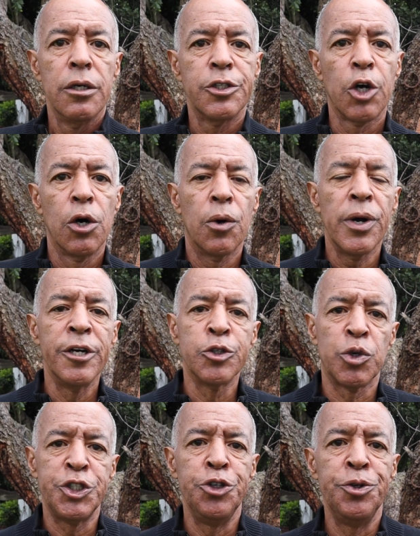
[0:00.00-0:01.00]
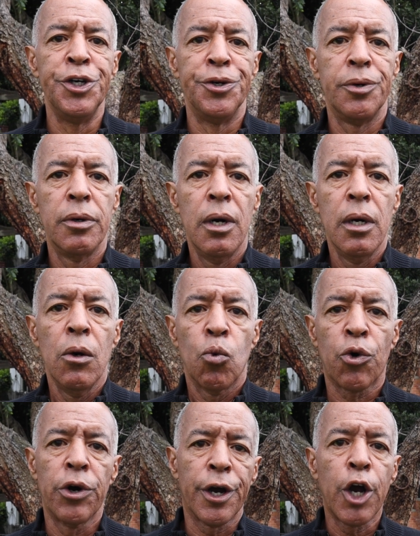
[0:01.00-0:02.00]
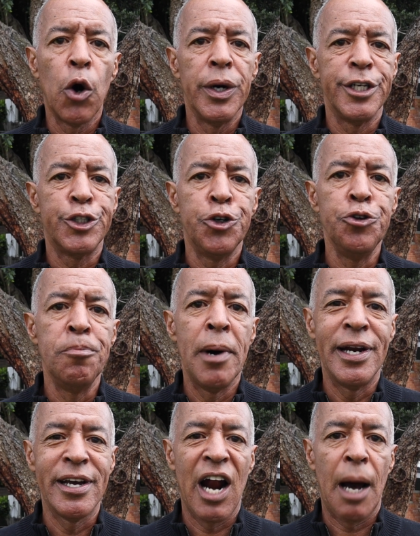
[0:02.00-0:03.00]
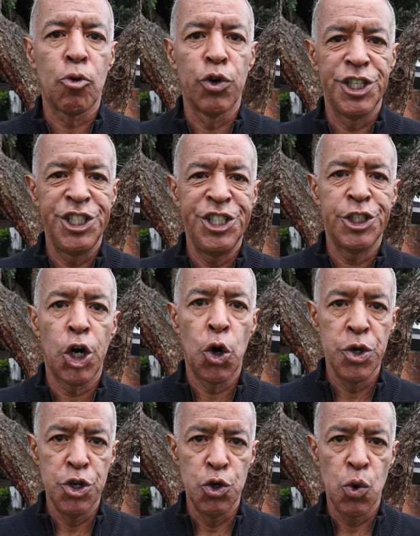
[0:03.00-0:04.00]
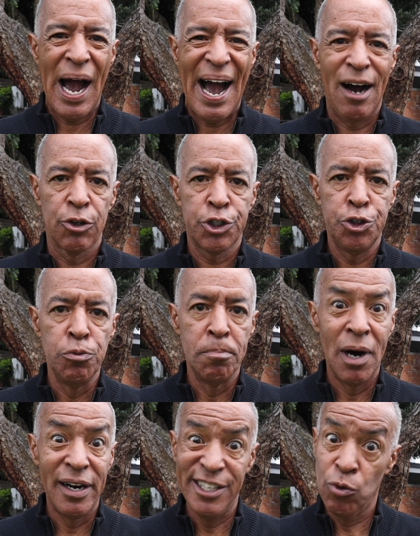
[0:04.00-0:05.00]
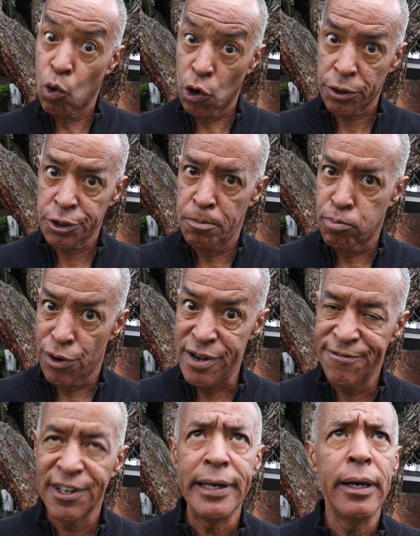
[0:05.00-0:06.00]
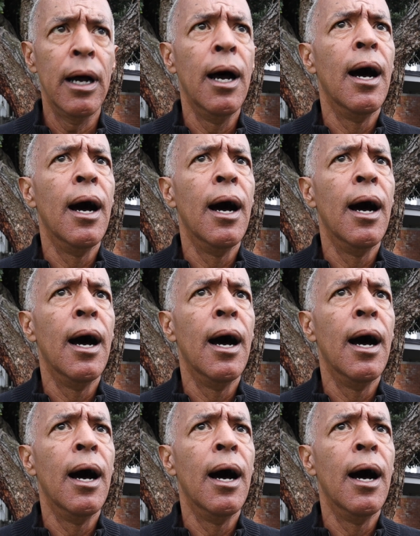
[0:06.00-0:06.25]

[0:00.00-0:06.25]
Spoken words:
So here's what you do. We're going to go into TubeBuddy and I'm going to show you how TubeBuddy works briefly.